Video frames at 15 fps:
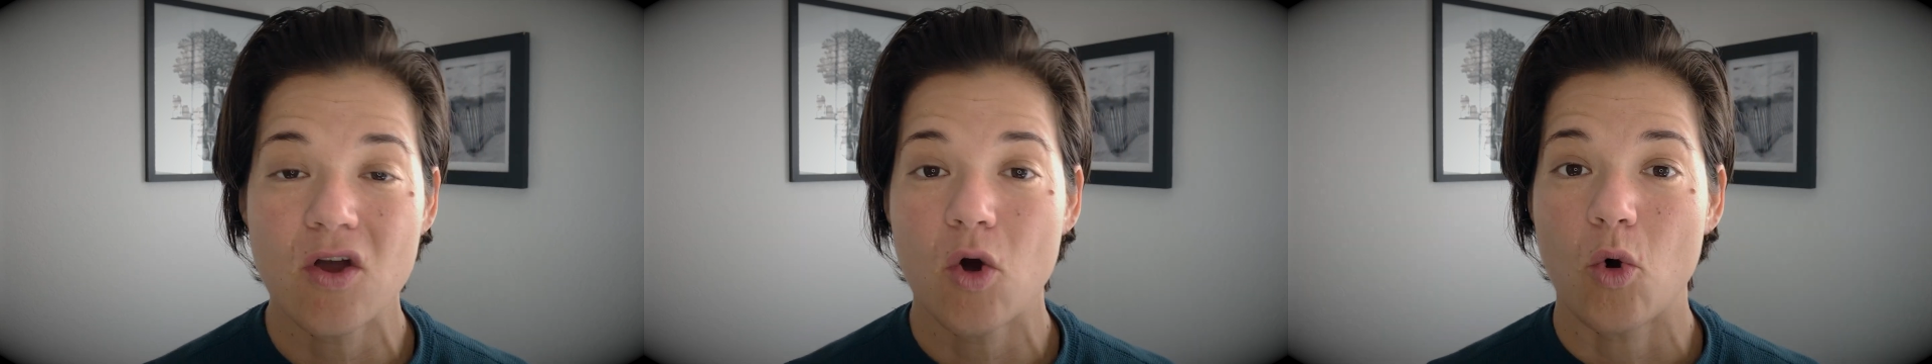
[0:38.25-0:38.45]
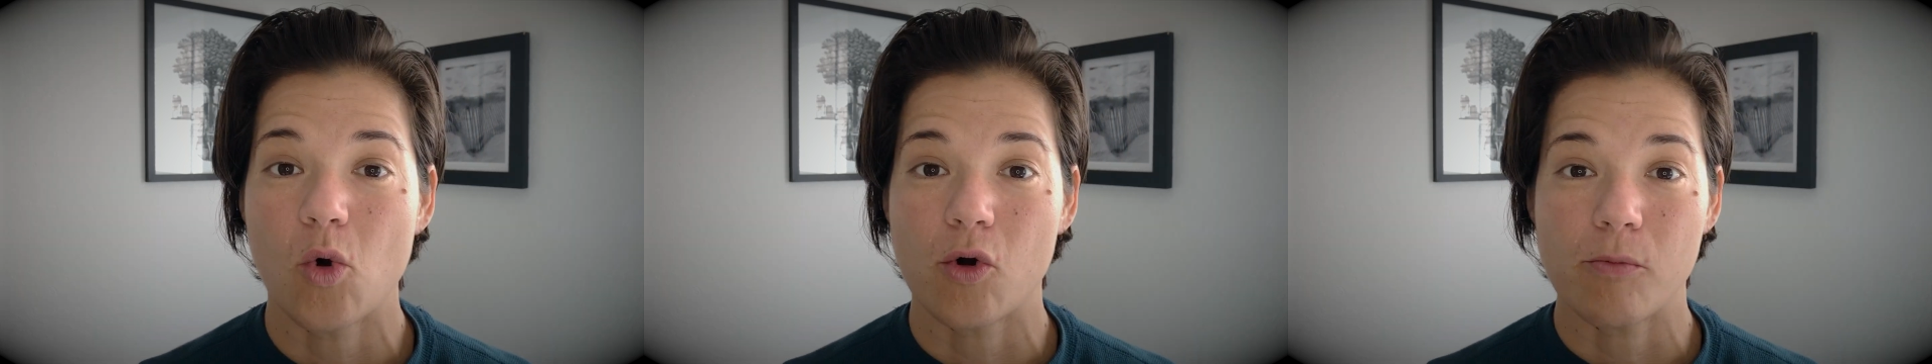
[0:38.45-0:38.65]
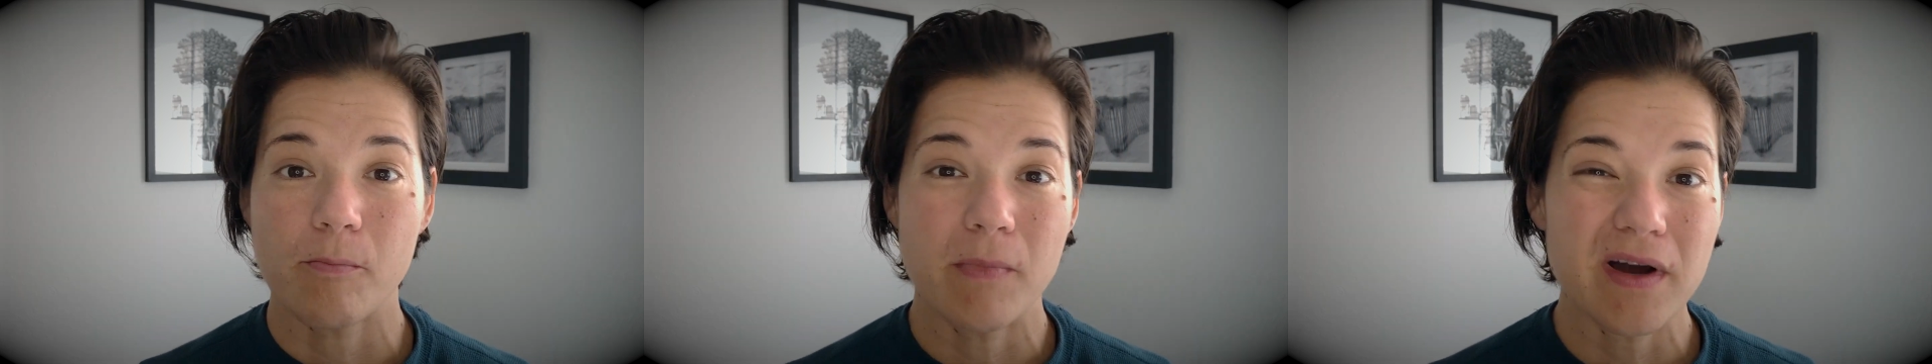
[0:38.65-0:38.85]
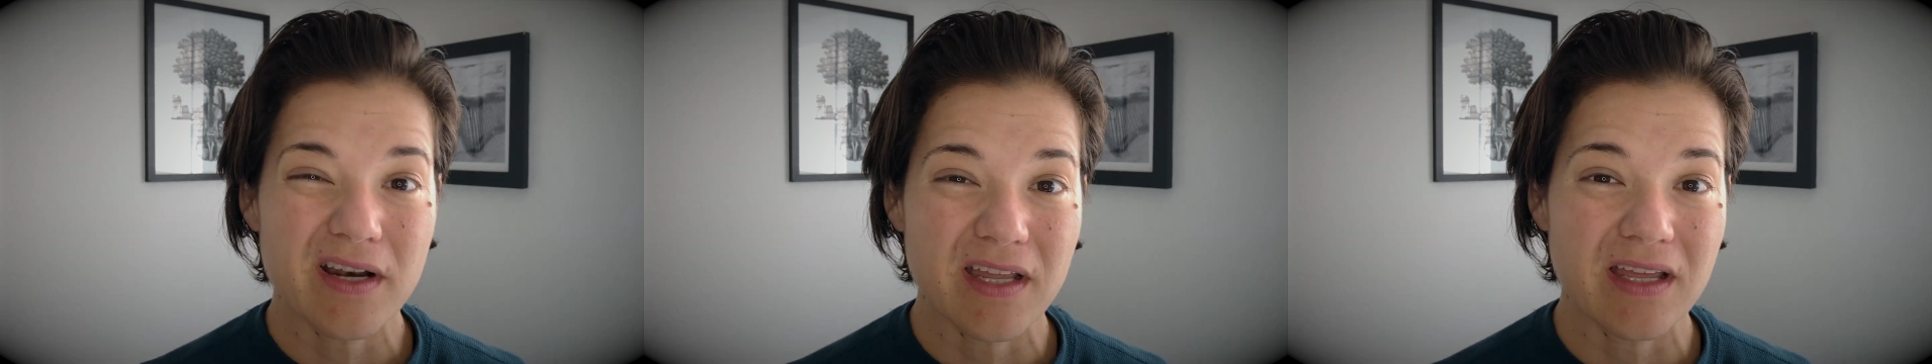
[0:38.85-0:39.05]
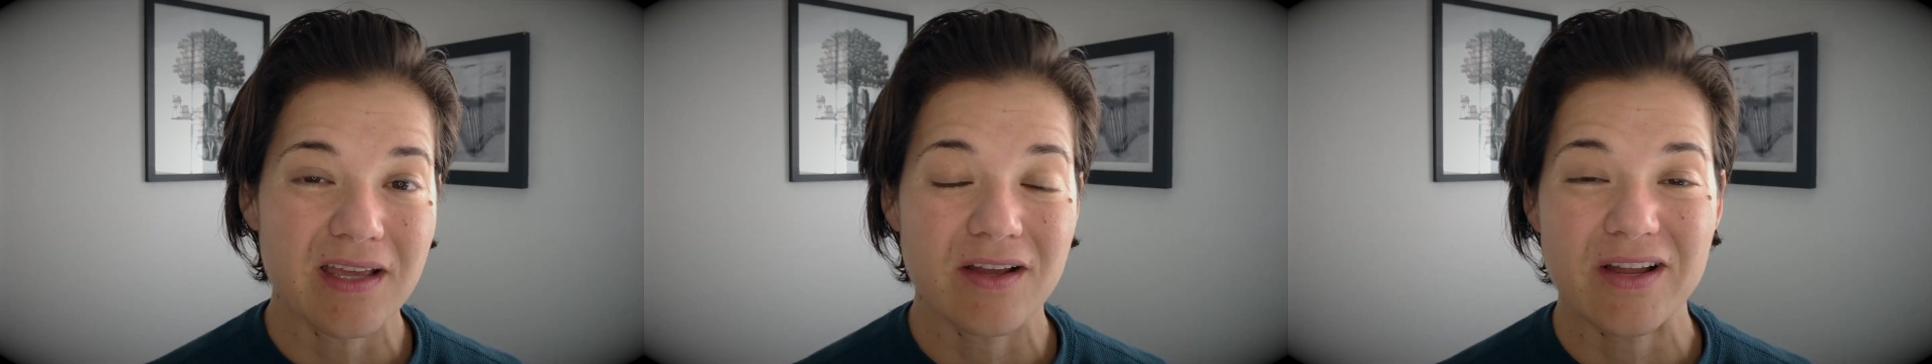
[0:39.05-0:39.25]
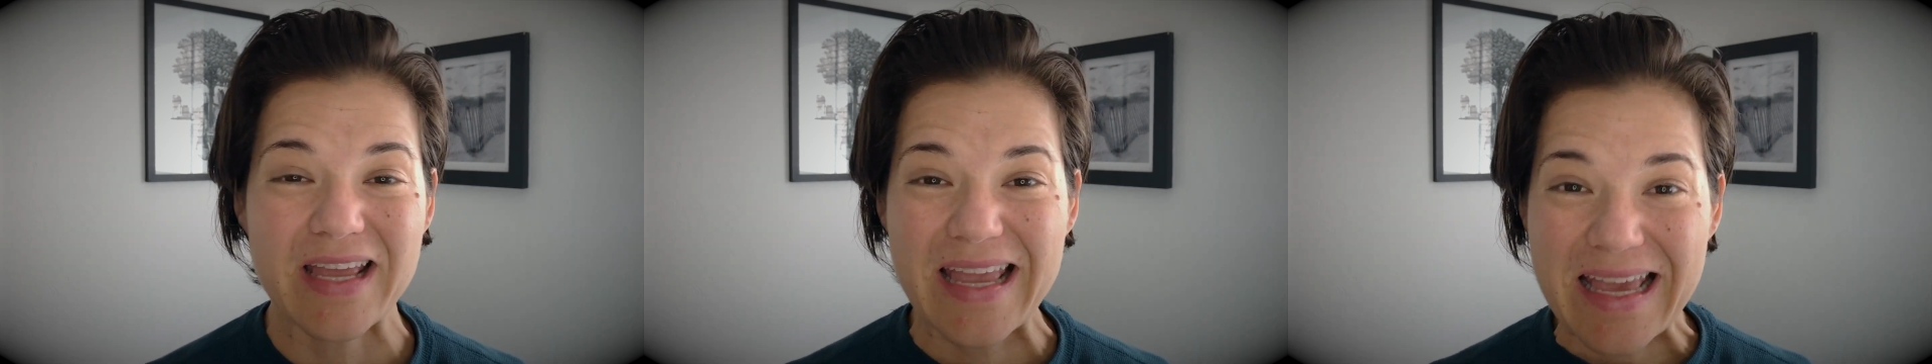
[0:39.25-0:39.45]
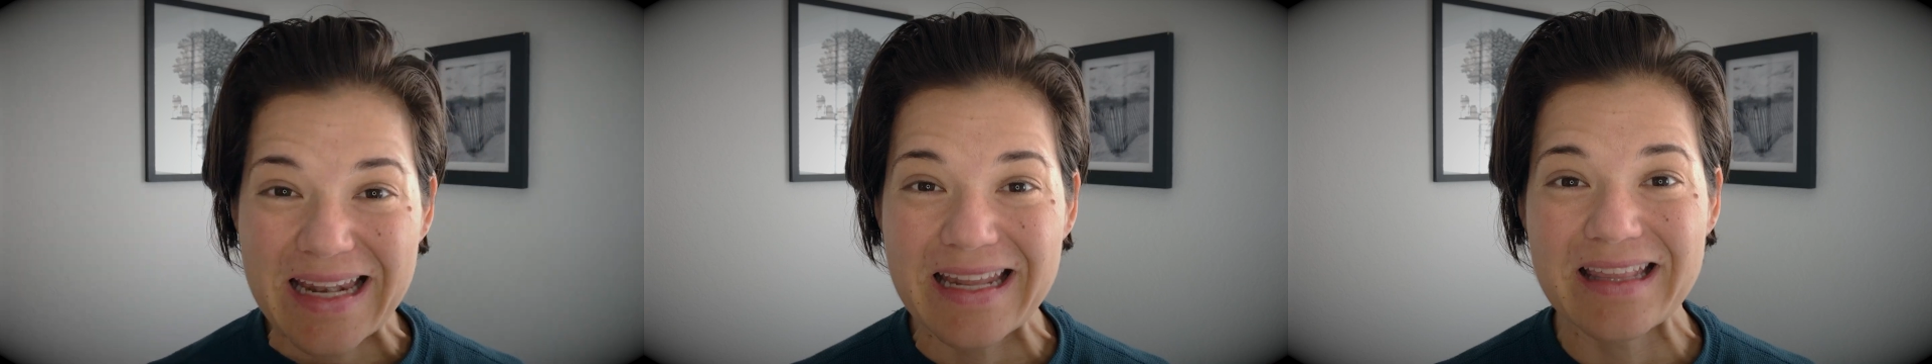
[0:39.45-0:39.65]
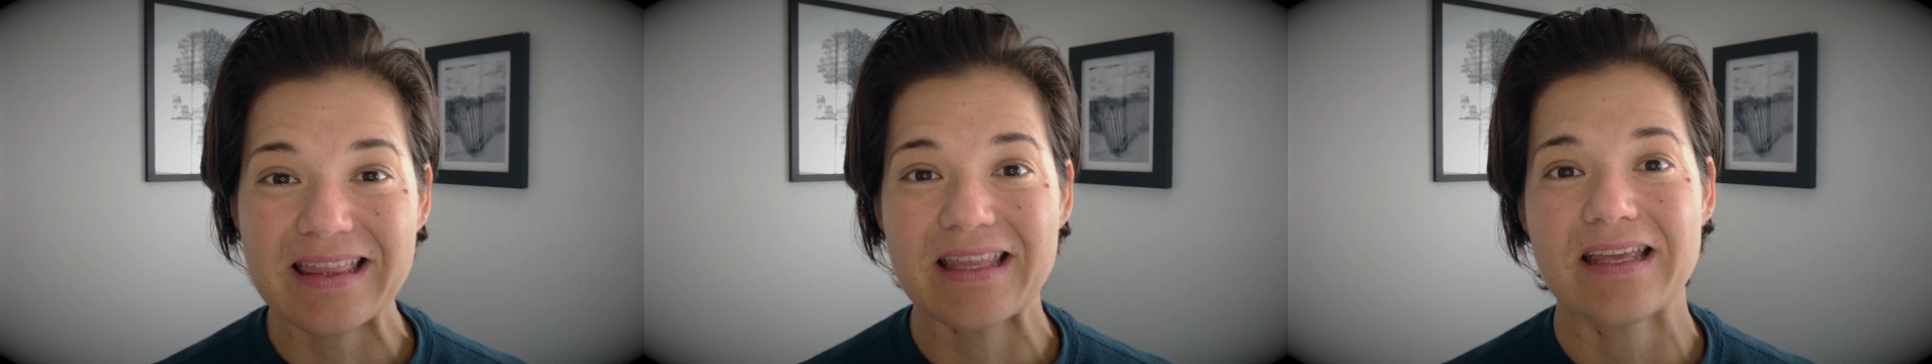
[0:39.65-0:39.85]
or money or
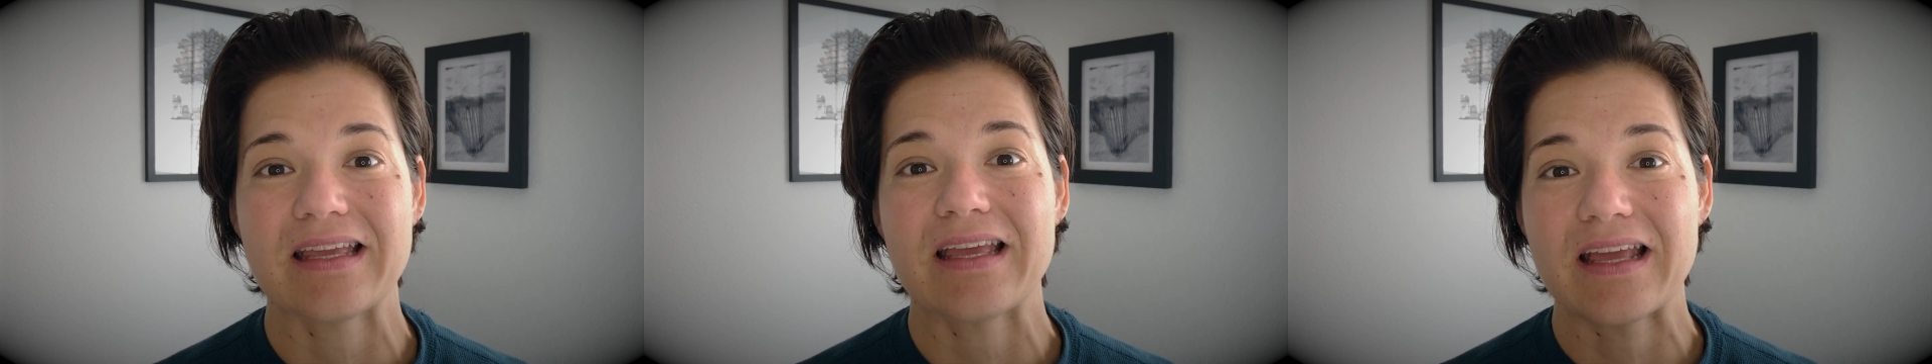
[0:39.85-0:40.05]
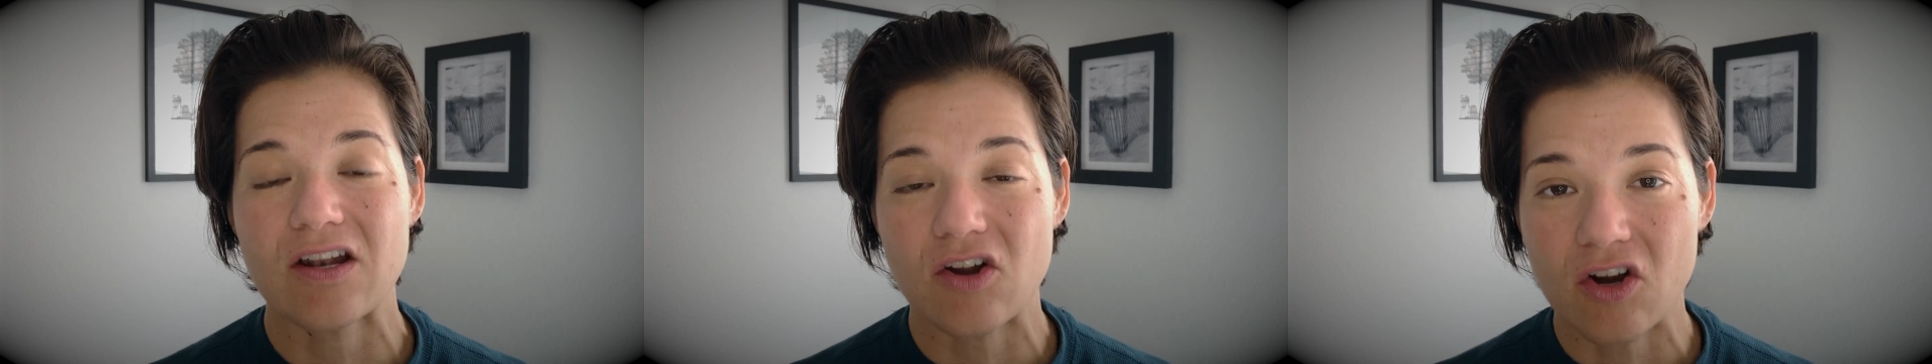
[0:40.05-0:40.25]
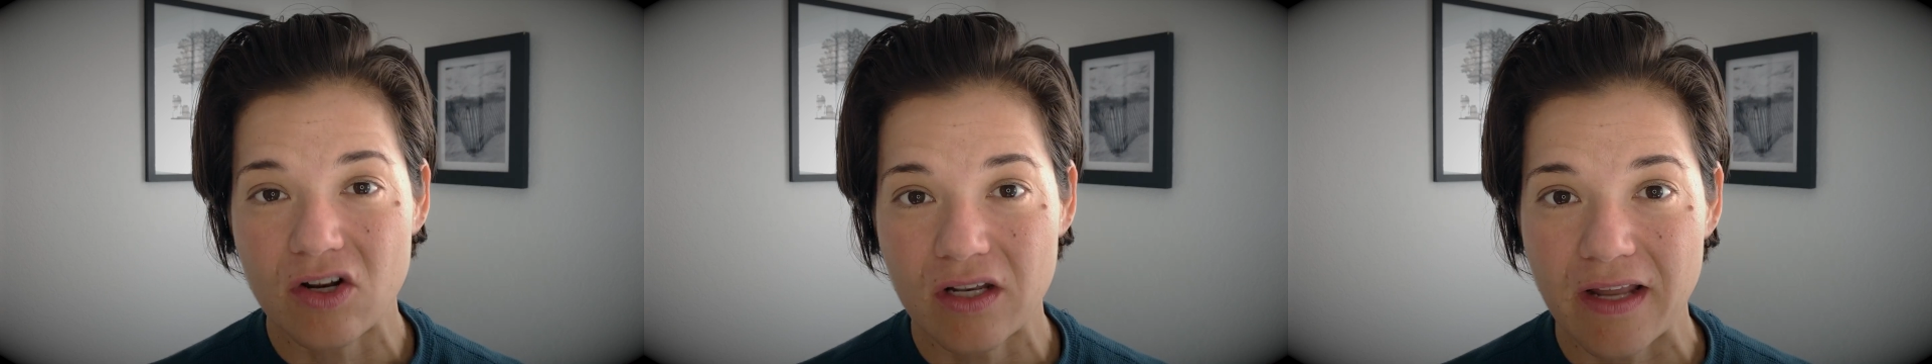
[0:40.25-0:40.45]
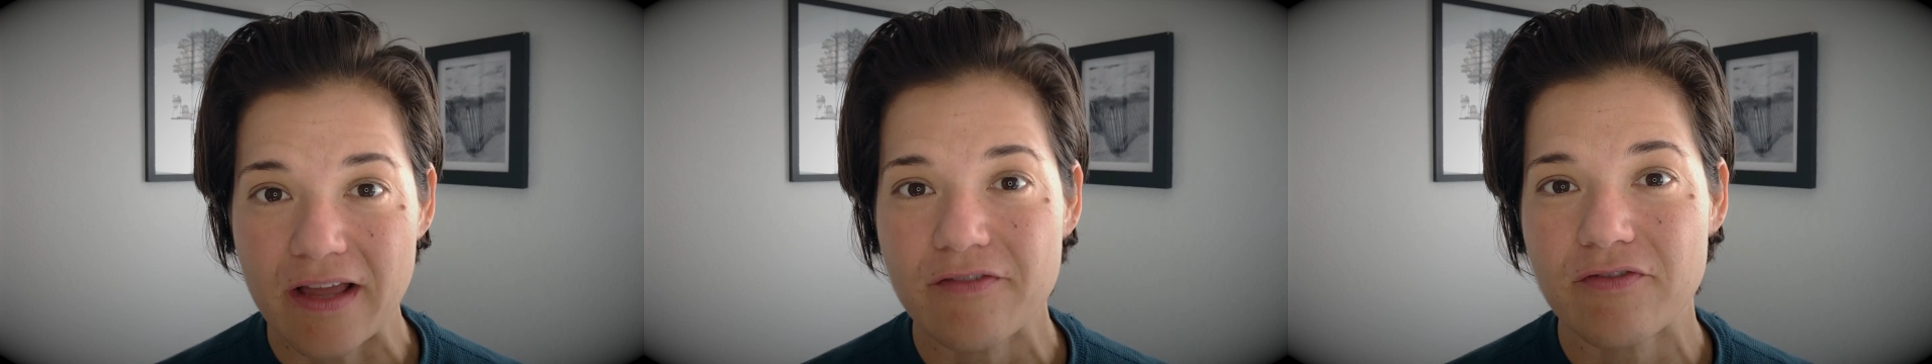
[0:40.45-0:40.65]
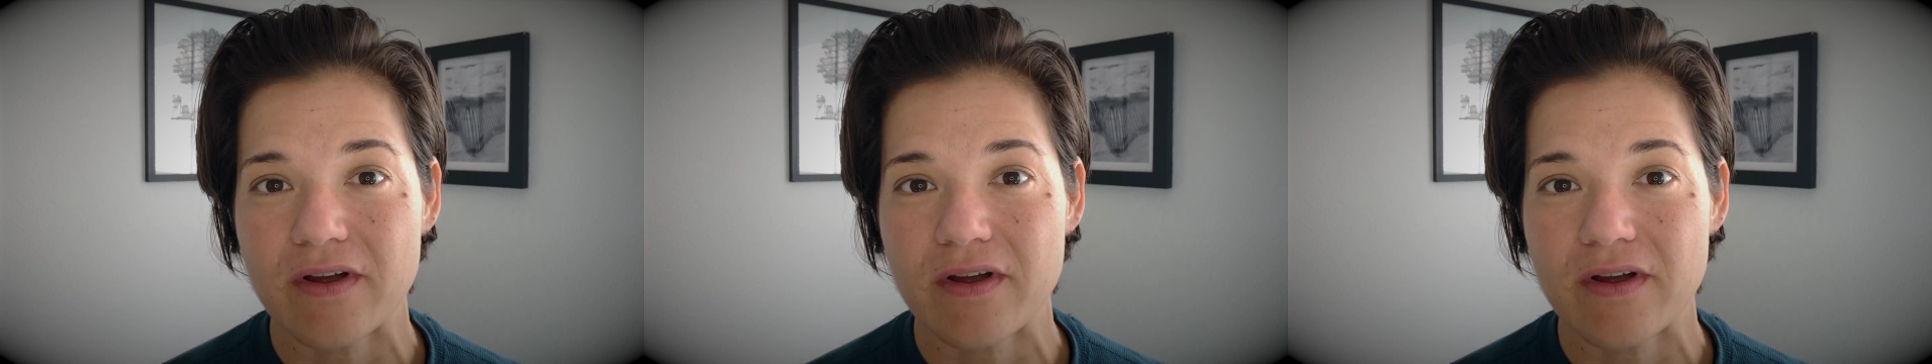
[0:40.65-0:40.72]
anything in our life